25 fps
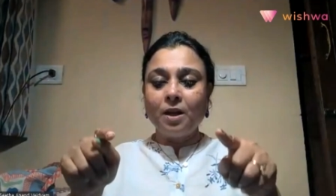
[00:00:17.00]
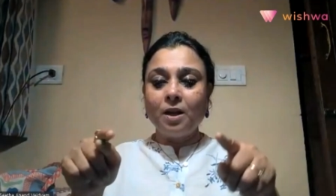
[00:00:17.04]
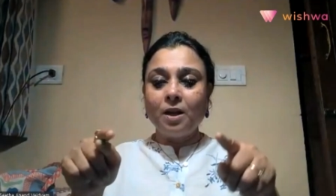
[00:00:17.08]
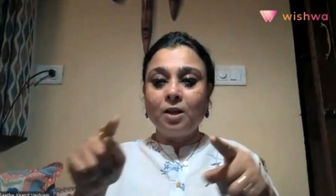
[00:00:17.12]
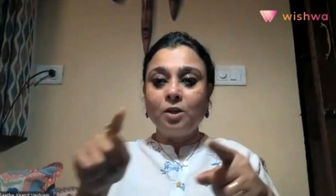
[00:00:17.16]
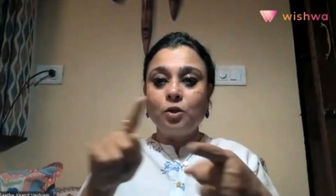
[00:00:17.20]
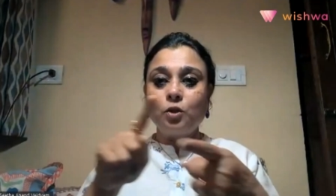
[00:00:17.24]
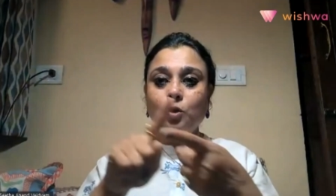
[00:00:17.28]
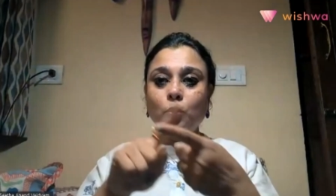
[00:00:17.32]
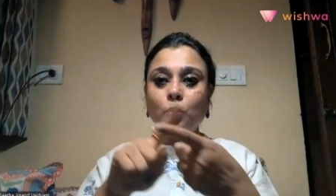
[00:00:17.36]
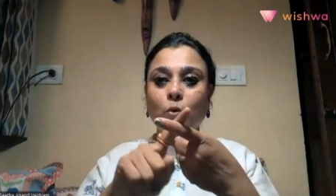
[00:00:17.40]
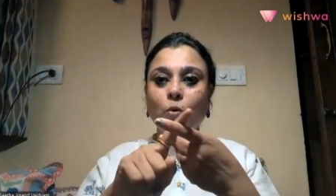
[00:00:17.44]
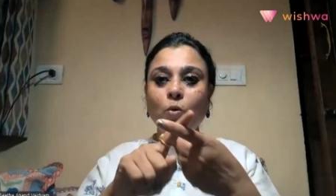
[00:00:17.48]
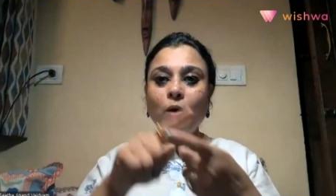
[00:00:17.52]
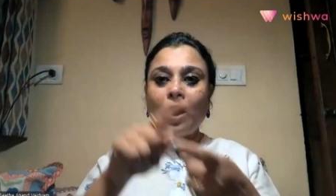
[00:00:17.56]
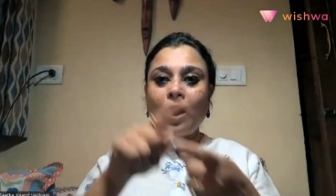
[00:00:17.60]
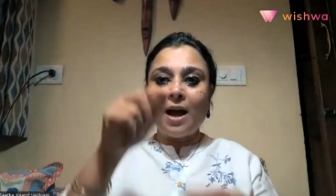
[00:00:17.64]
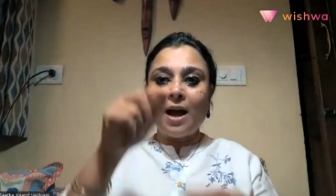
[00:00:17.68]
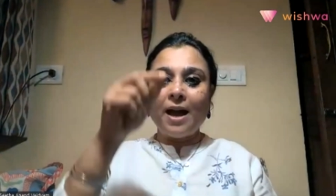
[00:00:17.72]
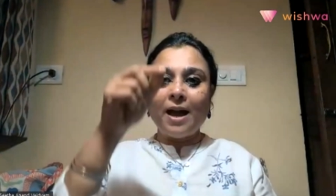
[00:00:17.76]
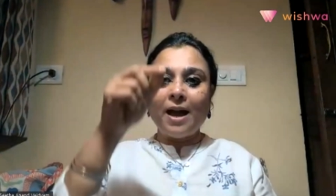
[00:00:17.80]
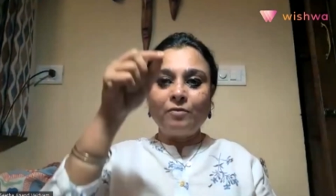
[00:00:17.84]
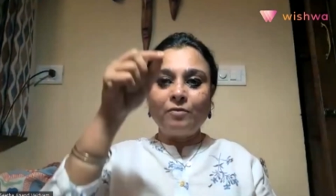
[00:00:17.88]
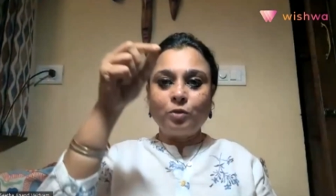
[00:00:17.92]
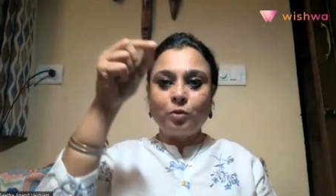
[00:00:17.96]
So I
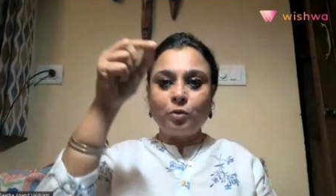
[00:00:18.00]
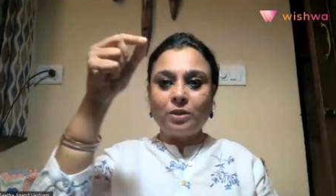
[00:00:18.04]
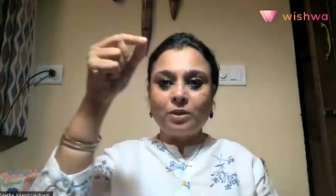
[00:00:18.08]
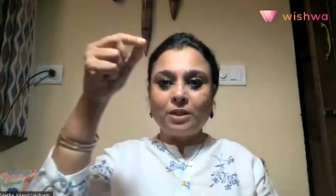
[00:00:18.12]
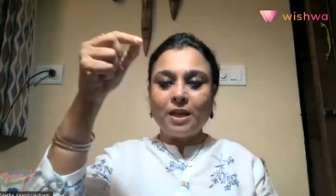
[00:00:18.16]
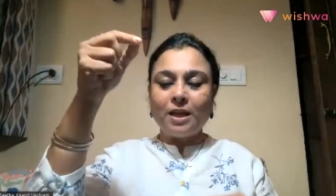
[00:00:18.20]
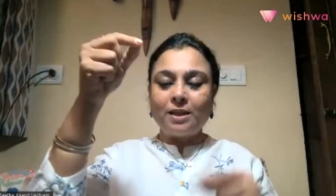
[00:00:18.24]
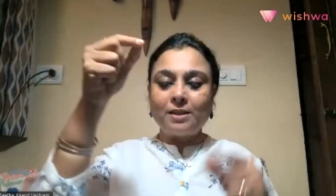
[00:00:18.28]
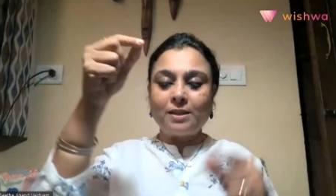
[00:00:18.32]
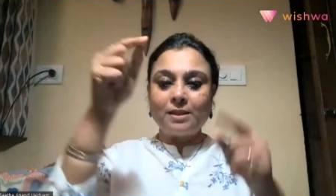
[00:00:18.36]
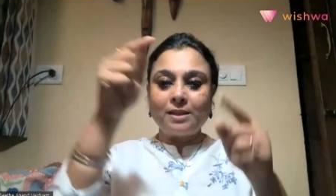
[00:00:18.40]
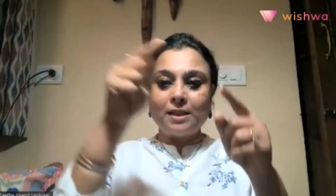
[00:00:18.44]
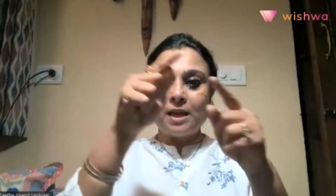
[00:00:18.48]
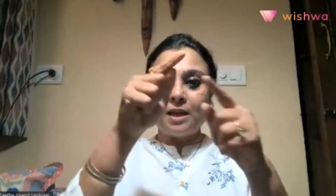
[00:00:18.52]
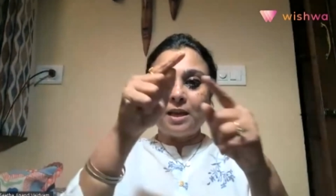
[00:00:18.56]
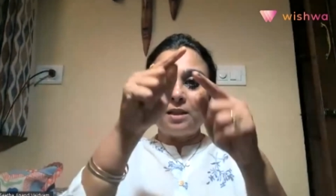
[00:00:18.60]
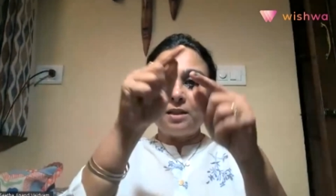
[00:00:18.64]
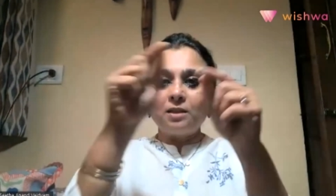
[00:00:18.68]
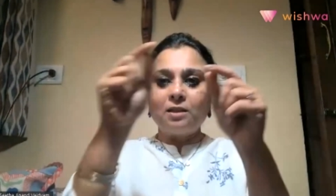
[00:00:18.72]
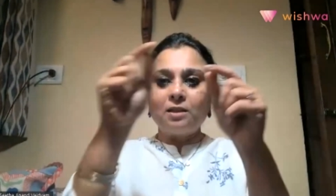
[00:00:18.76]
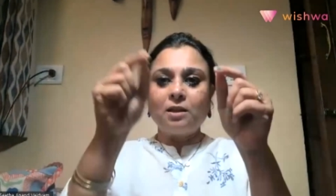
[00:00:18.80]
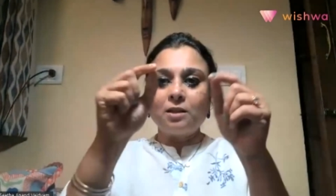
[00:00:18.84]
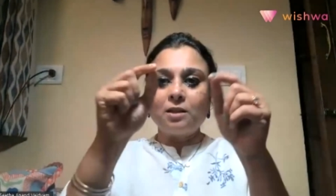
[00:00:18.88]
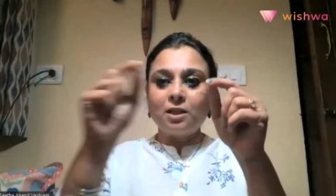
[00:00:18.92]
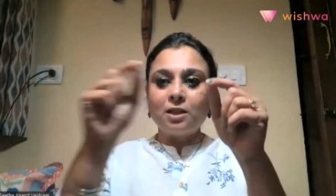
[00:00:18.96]
have to take, say,
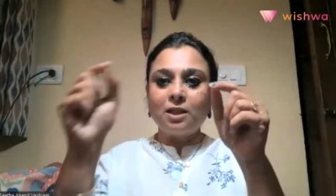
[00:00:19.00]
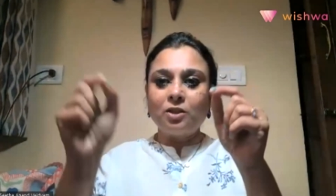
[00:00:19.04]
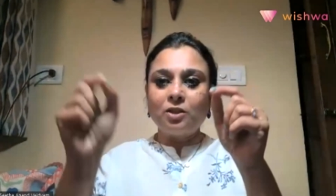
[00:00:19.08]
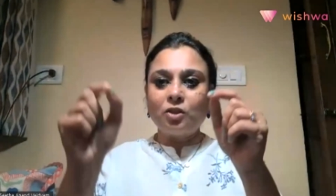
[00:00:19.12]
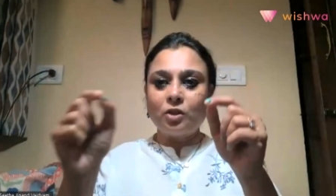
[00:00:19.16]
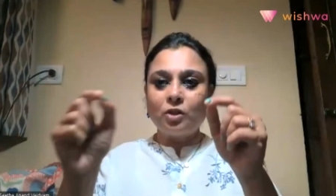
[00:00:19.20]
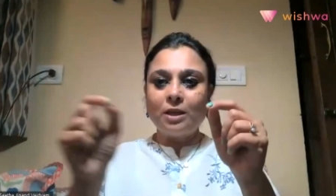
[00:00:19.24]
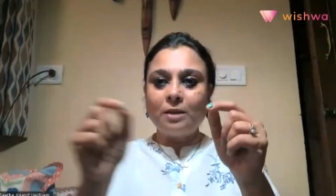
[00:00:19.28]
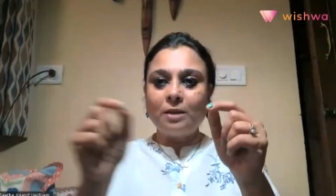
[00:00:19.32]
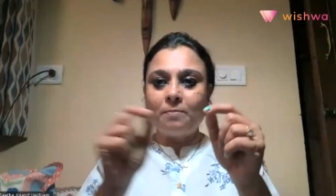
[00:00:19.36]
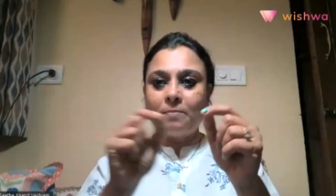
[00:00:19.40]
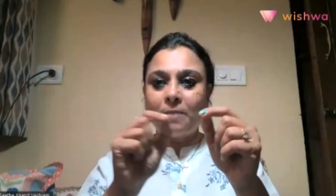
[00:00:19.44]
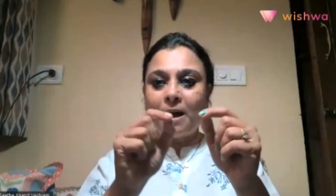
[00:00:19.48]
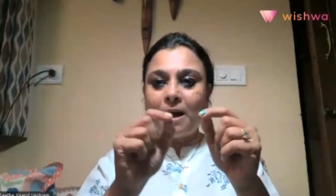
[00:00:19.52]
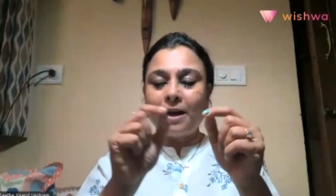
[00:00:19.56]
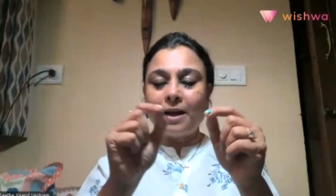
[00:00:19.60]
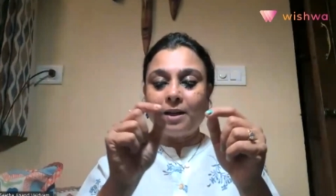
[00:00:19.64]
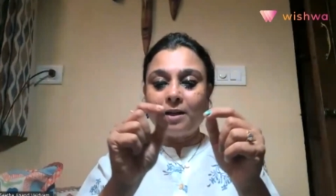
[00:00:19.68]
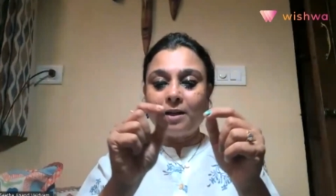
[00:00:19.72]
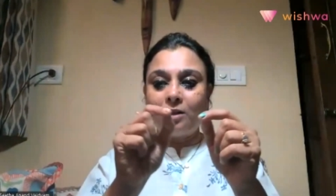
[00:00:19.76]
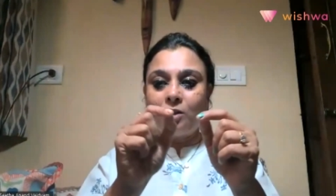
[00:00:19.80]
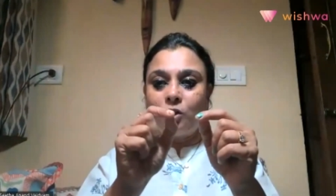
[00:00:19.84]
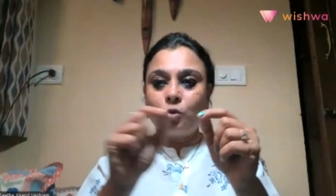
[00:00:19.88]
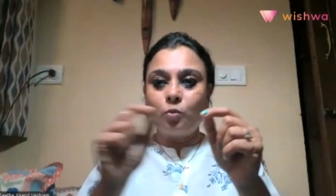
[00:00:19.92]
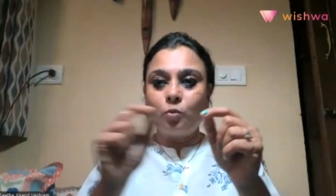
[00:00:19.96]
33 by
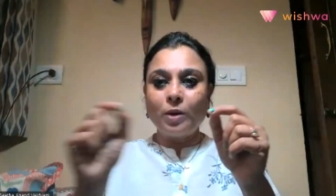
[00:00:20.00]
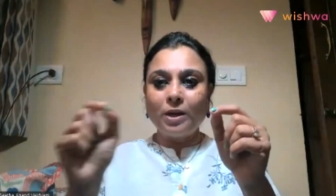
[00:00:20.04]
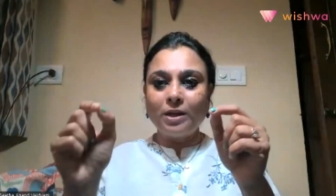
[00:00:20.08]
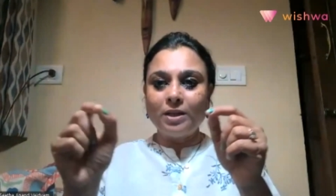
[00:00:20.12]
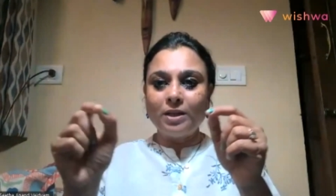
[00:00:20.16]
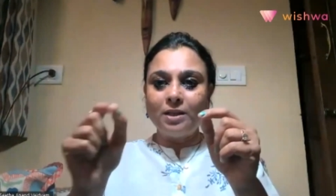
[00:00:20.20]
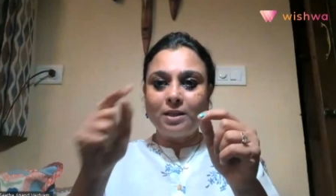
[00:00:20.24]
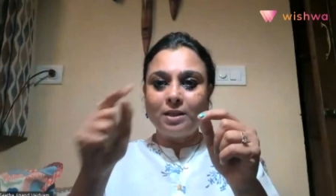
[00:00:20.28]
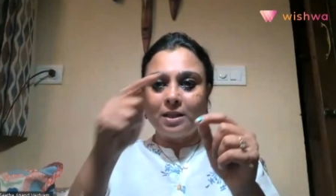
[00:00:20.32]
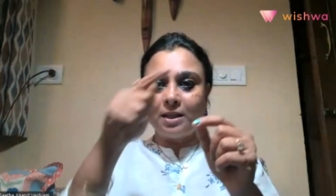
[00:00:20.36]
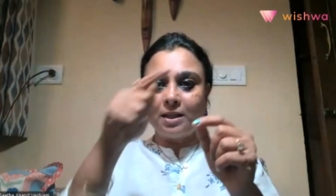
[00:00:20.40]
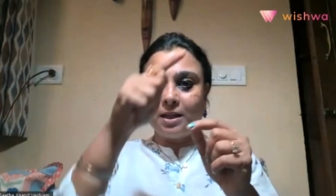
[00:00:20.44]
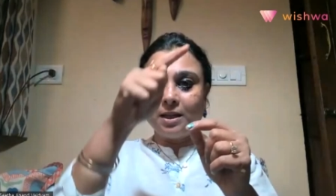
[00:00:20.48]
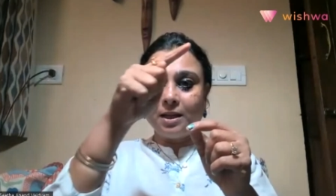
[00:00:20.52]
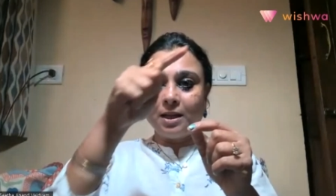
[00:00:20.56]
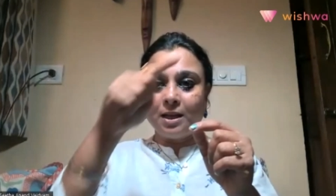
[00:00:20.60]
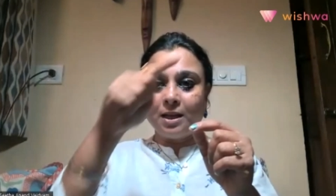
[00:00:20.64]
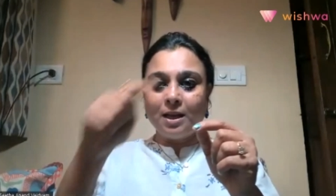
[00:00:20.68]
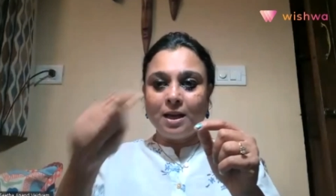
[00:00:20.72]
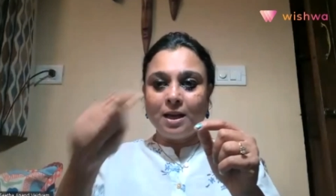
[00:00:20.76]
23.